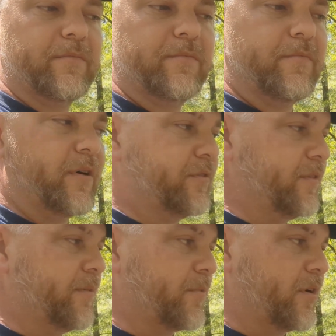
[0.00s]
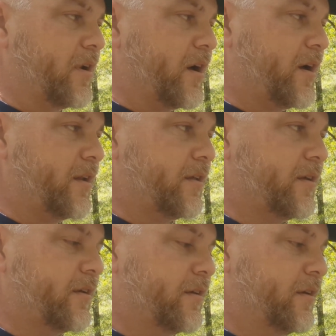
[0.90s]
most of them are not.
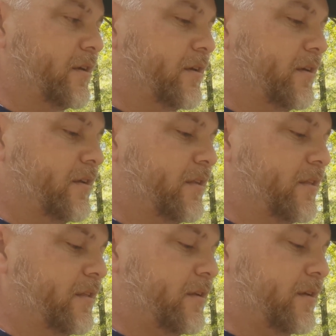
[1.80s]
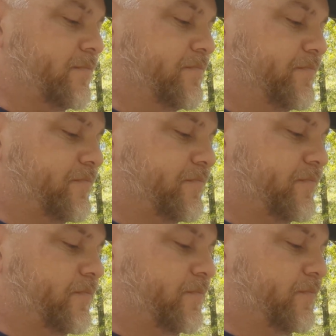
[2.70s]
Uh,
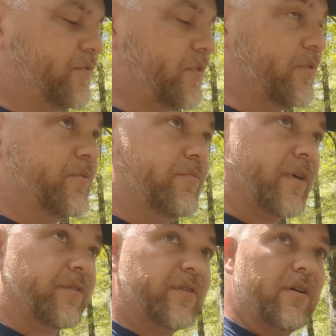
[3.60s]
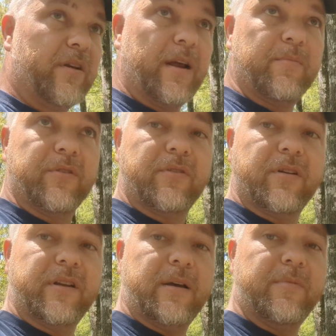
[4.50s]
so my cell camera is going
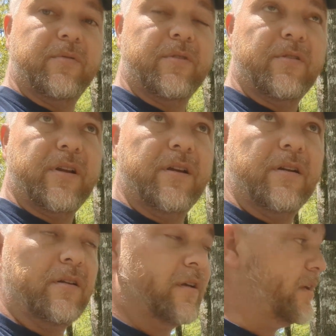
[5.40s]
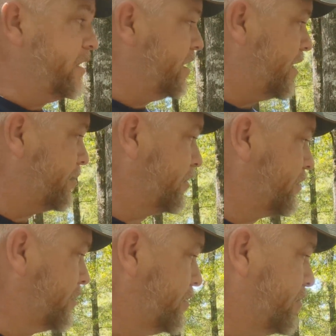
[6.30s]
to tell me when they're here. I'm
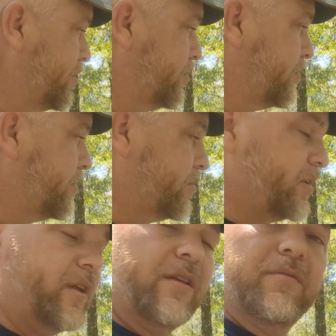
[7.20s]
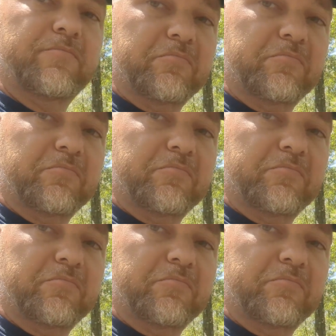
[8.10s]
going to come over. I'm going to get